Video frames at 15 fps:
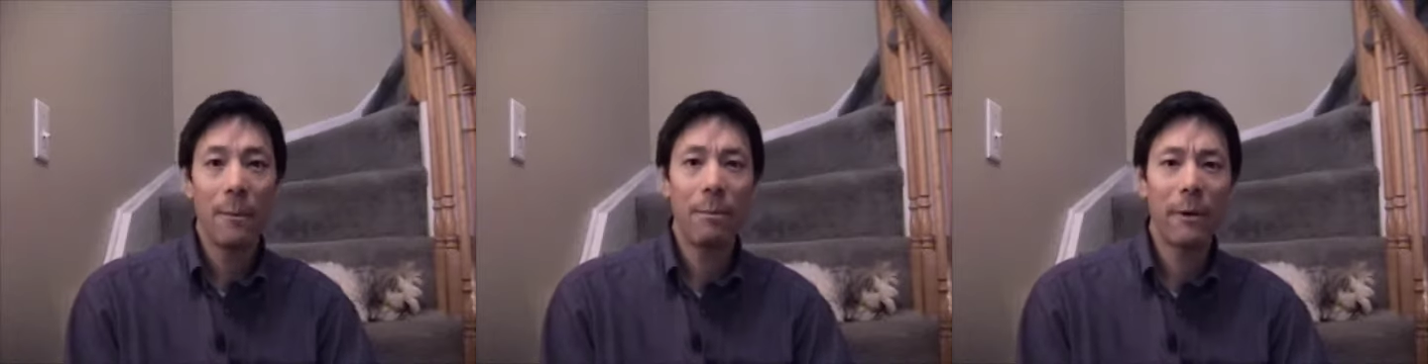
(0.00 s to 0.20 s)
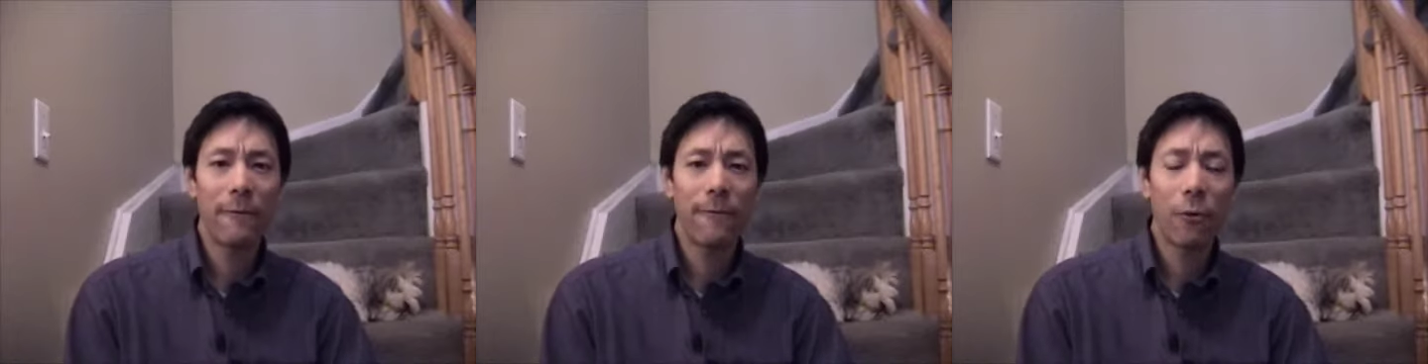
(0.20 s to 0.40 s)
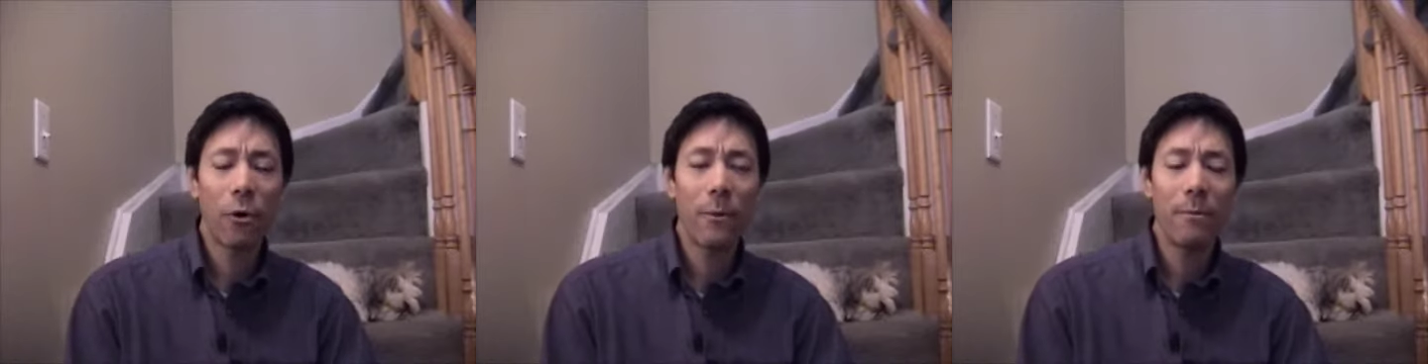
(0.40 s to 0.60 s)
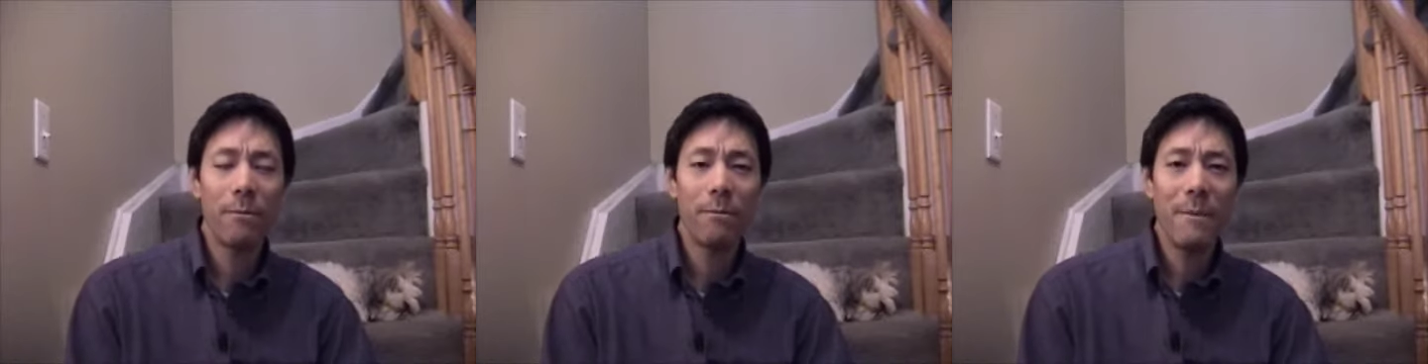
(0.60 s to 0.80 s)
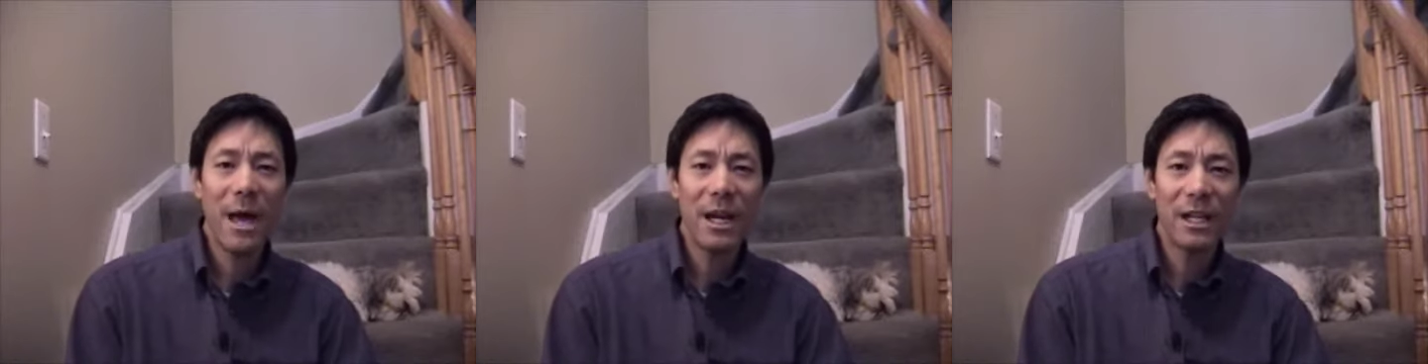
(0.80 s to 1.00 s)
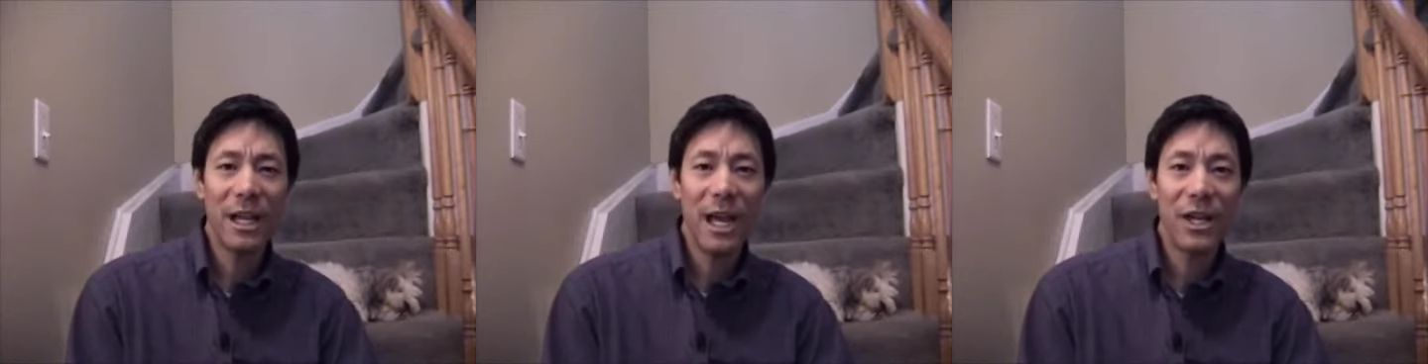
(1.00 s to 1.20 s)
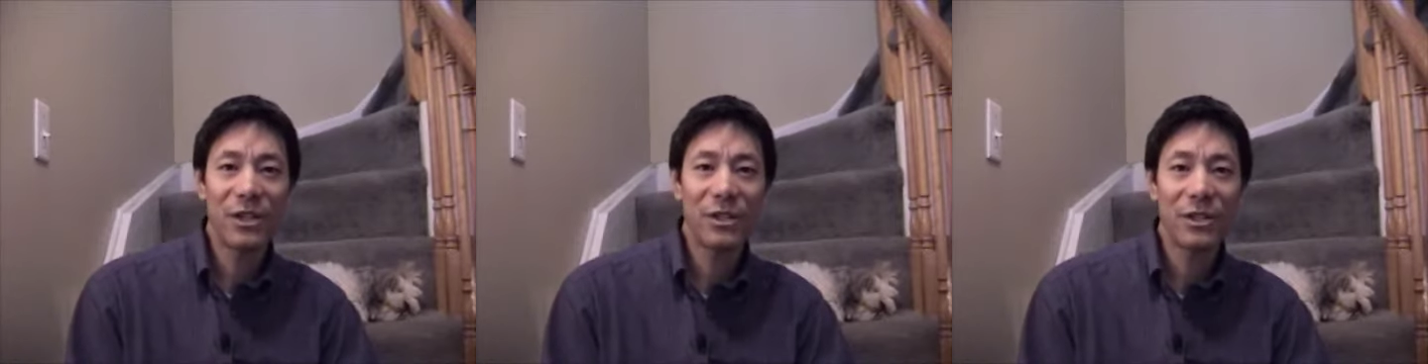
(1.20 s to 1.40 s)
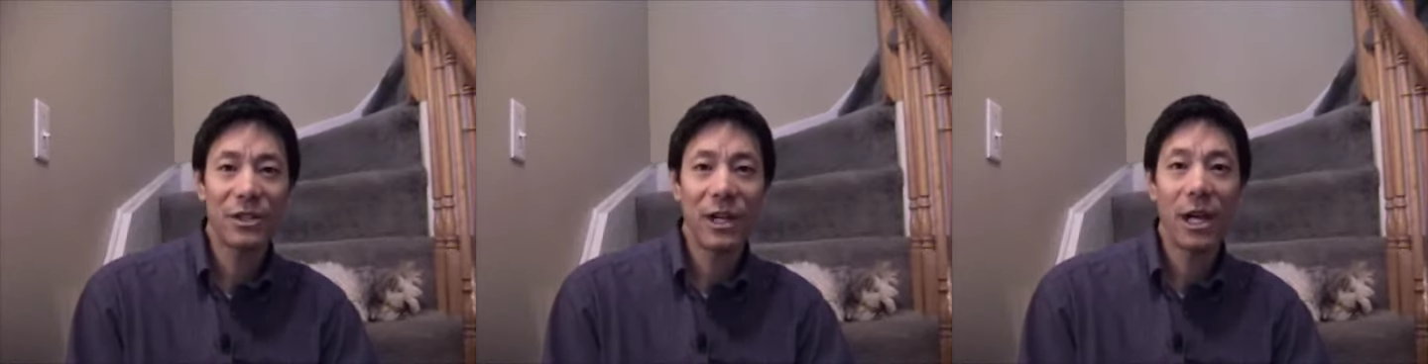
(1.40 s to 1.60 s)
But for
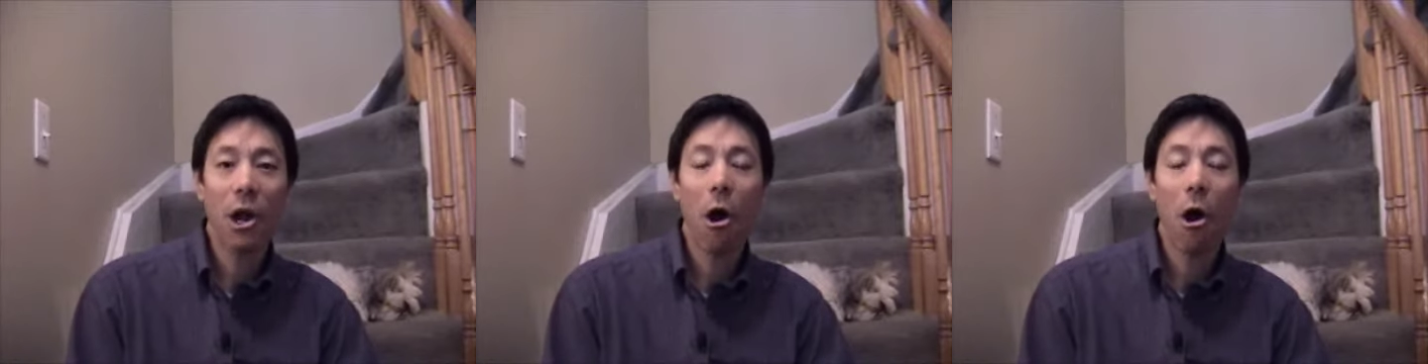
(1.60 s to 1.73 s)
medications like